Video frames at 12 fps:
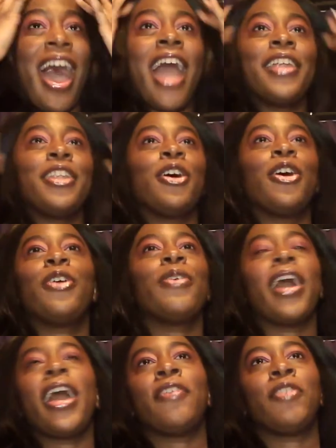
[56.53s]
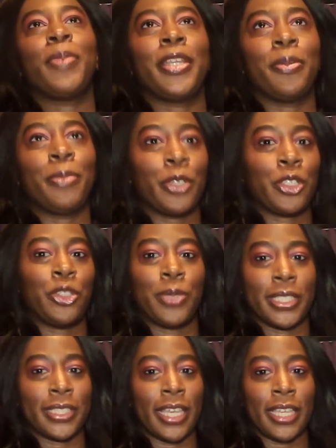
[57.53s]
I know everybody on BookTube
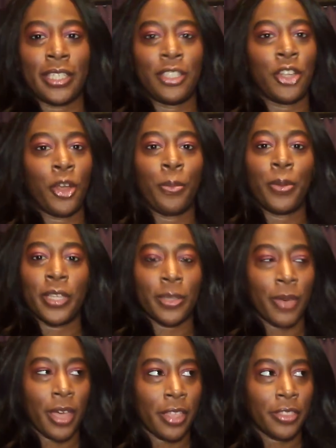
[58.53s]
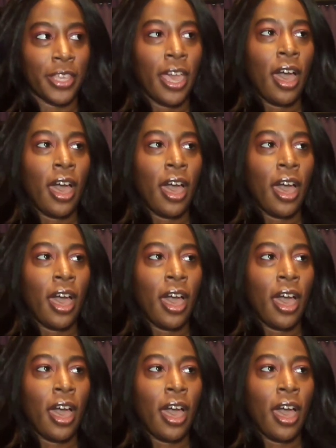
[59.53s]
does, like, book of the month.